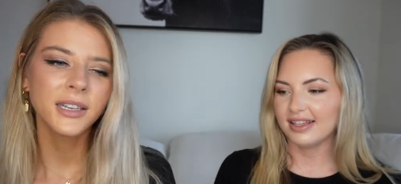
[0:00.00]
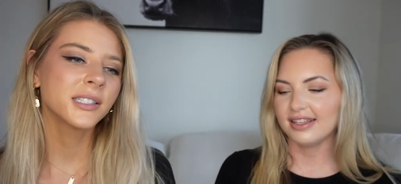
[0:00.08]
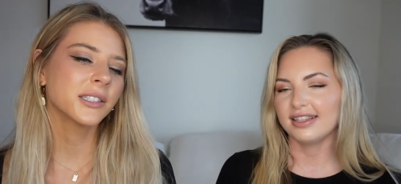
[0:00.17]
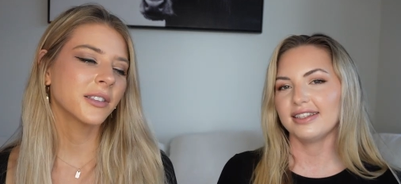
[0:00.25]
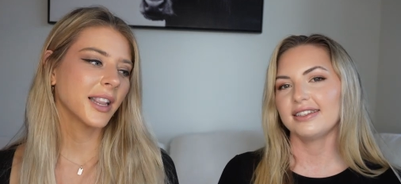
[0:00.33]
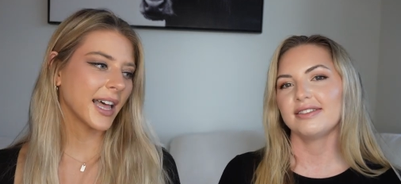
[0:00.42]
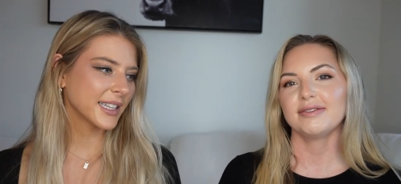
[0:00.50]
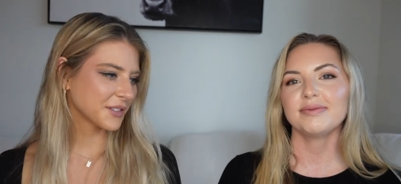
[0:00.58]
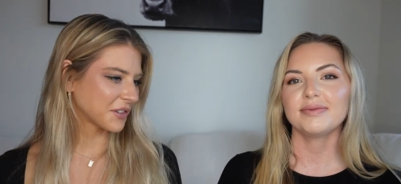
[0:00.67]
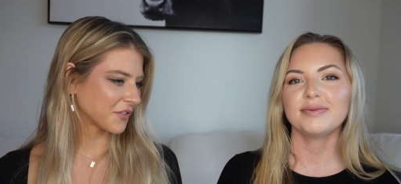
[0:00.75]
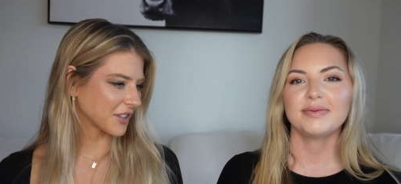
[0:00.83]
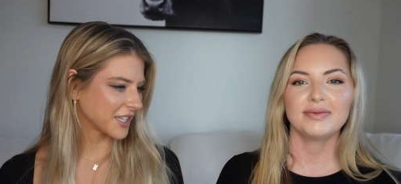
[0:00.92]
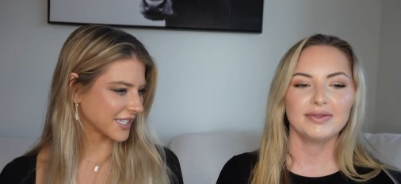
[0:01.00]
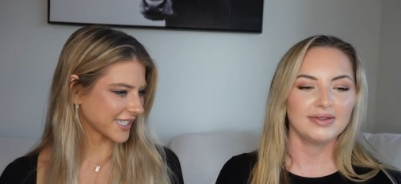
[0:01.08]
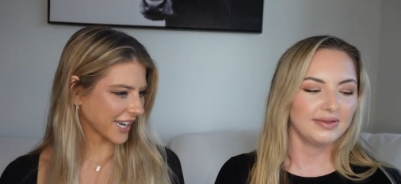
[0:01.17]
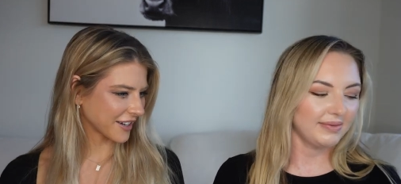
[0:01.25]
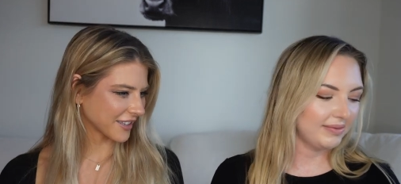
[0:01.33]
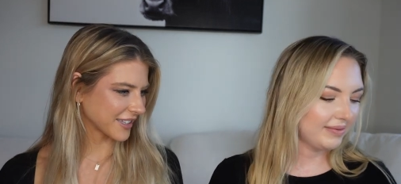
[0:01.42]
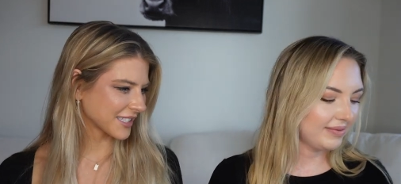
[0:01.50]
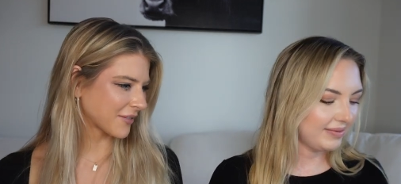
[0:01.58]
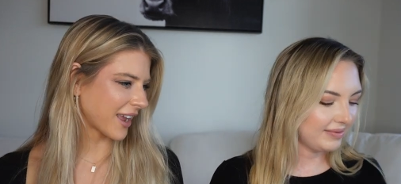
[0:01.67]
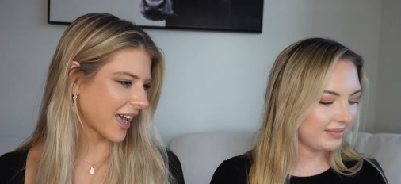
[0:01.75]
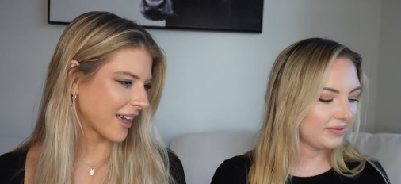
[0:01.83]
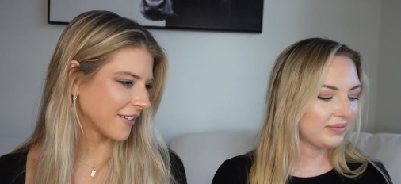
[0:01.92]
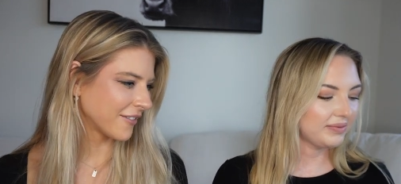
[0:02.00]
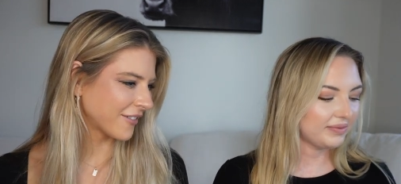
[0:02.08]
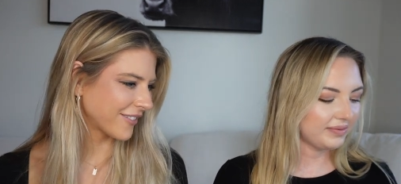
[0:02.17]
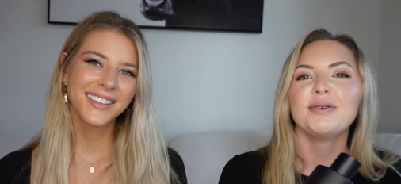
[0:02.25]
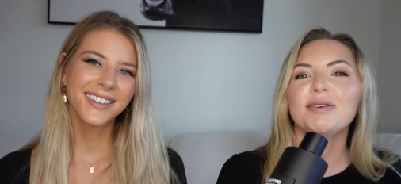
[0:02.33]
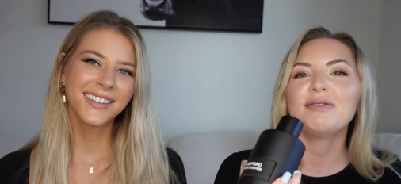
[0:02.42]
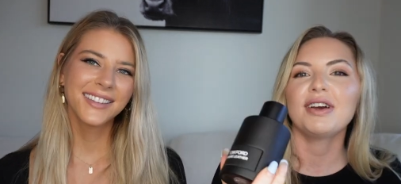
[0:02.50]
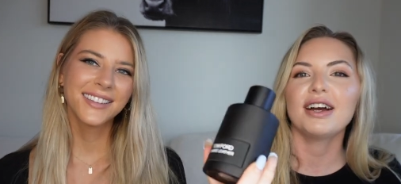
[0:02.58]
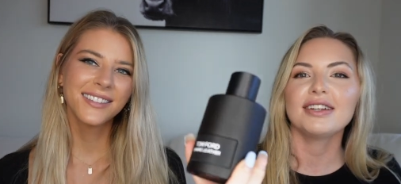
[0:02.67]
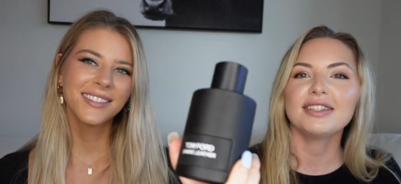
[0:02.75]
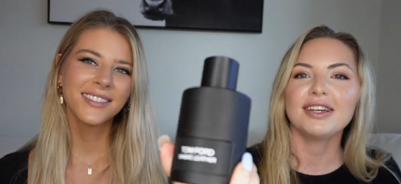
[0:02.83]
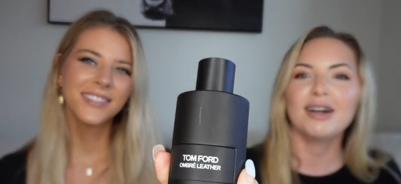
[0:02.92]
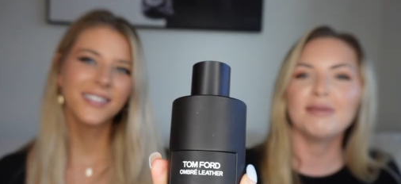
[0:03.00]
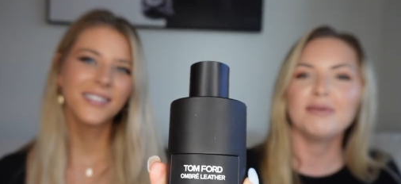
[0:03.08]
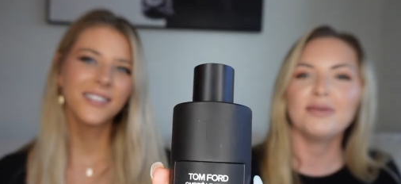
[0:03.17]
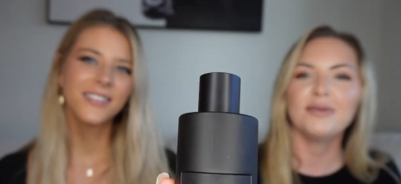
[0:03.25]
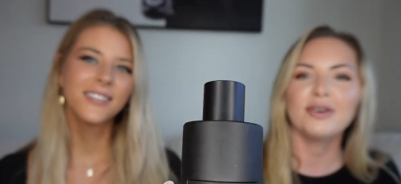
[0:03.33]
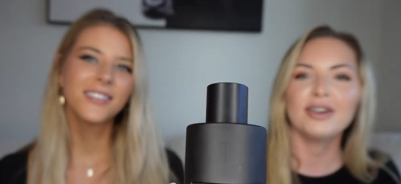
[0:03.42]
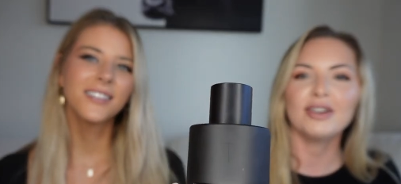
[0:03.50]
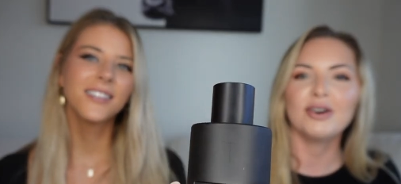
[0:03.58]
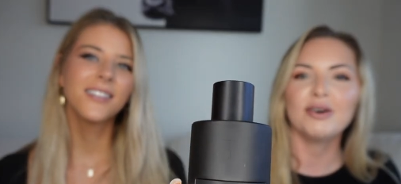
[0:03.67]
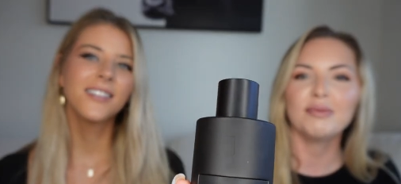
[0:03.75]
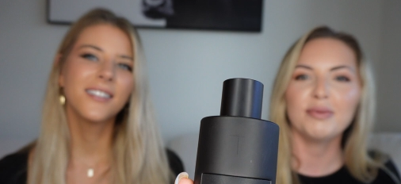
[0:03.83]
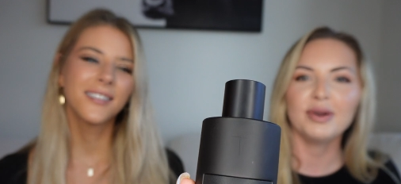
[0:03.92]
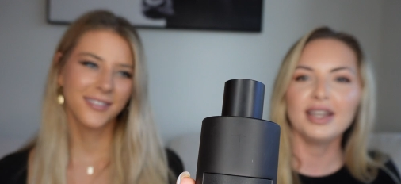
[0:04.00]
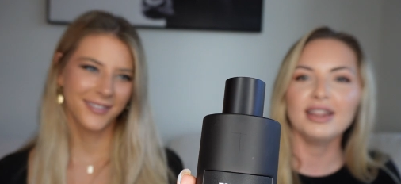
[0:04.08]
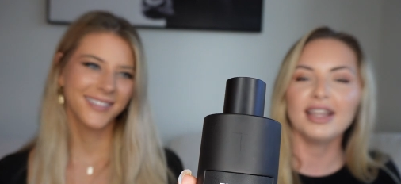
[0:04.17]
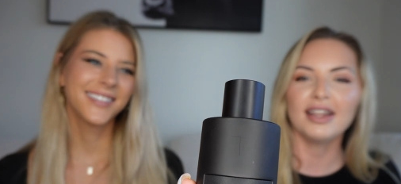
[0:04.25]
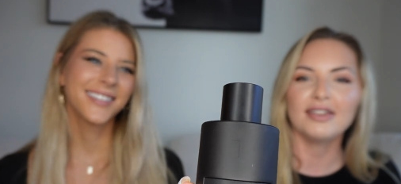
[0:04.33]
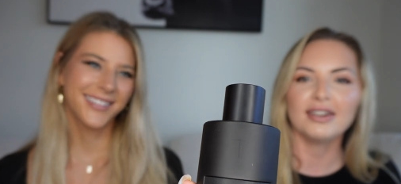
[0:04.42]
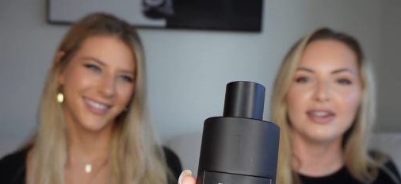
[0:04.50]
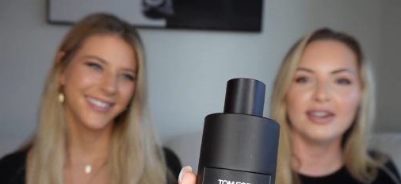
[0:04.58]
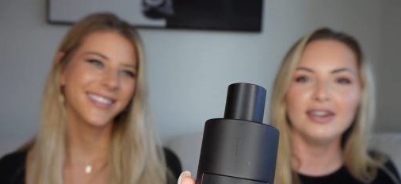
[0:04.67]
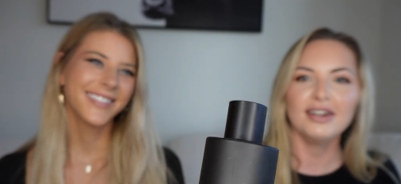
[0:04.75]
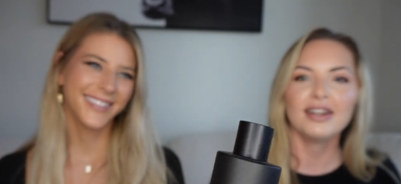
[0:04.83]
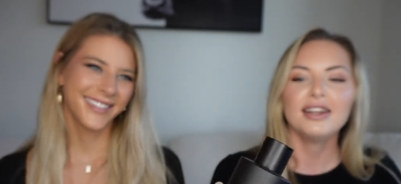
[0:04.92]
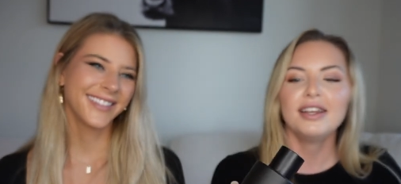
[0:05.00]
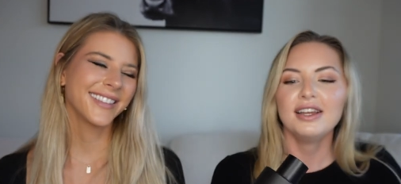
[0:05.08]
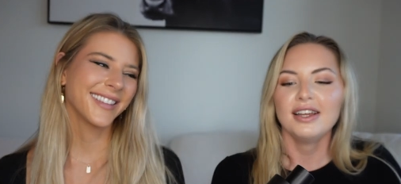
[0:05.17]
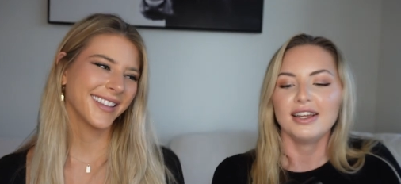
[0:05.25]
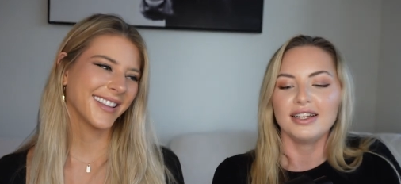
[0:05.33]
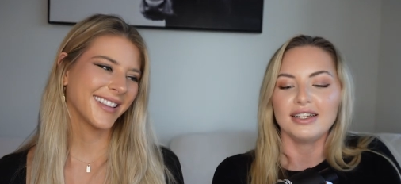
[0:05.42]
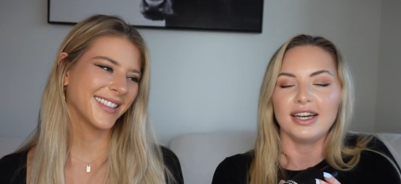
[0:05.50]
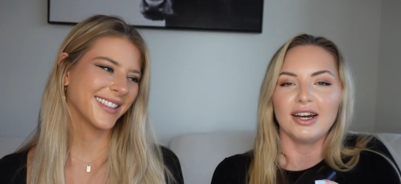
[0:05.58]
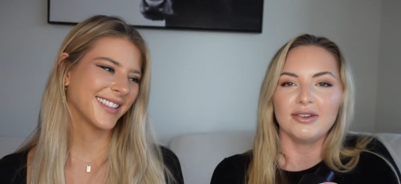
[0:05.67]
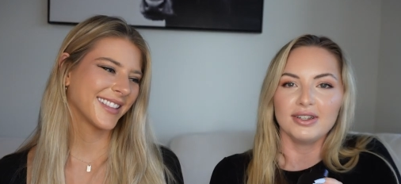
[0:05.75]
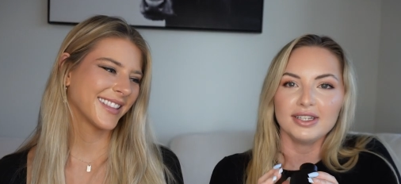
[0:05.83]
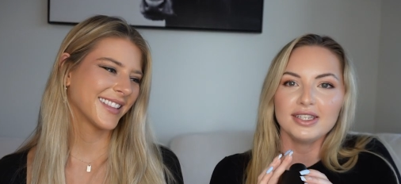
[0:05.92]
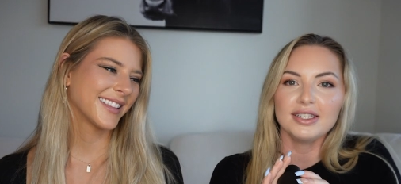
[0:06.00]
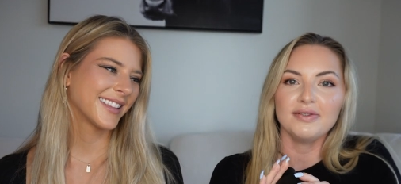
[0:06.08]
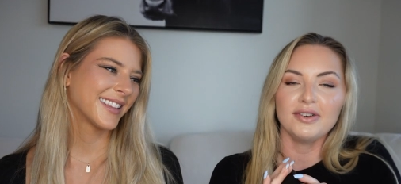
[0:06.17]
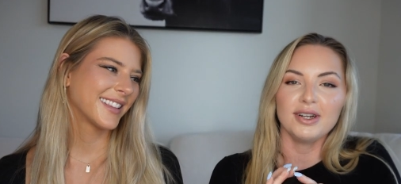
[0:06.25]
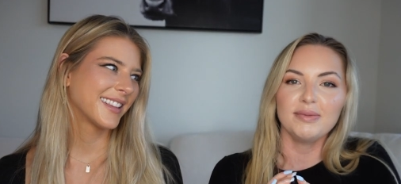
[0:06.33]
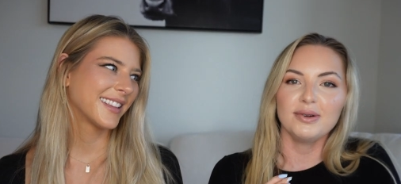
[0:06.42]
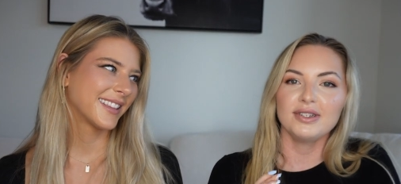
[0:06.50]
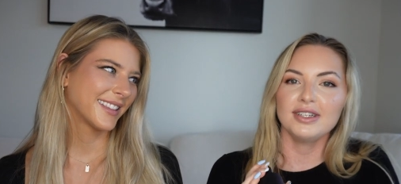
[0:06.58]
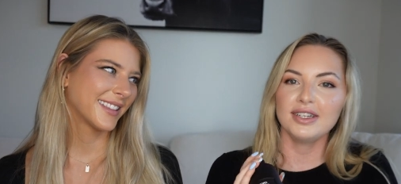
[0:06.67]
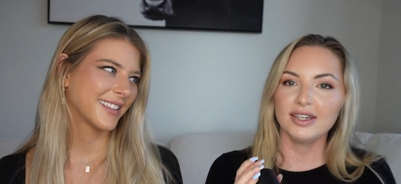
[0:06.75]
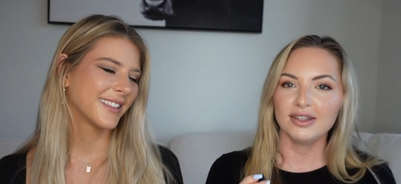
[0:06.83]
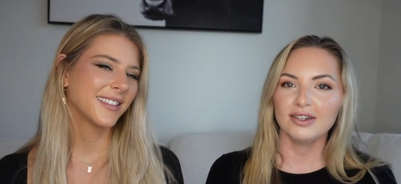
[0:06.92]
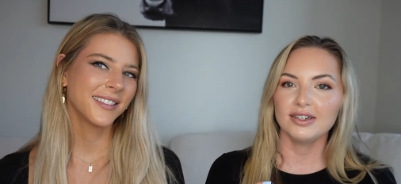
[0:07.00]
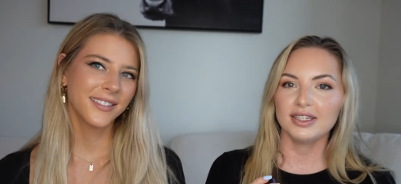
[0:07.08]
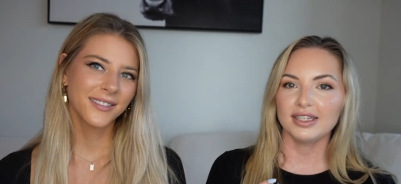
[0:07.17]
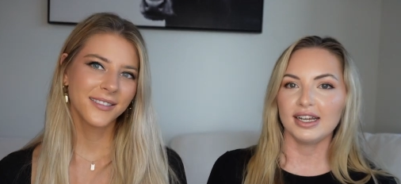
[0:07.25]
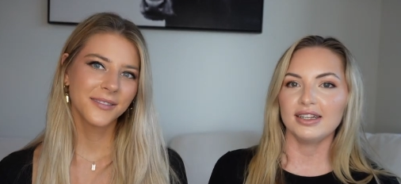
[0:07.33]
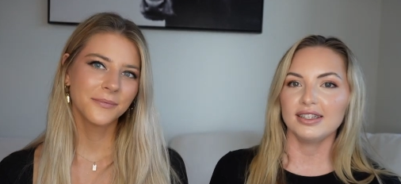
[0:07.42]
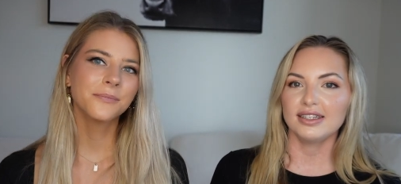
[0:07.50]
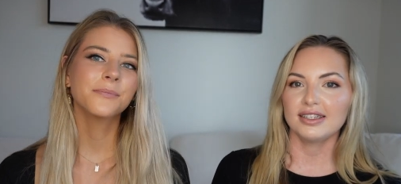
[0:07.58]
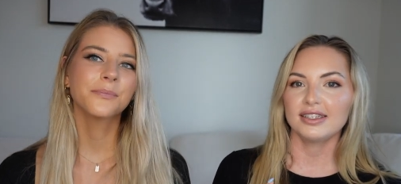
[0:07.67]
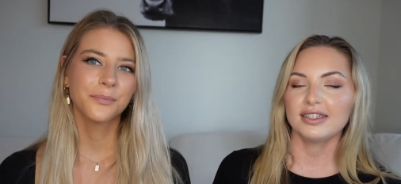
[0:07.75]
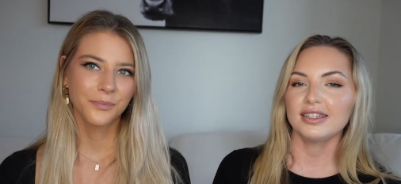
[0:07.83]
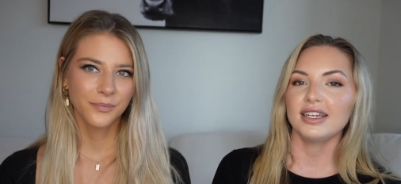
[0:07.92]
Speaker 1: So the last one for the designer list we have.
Speaker 2: We've got Tom Ford Ombre Leather. Now this is a very particular scent.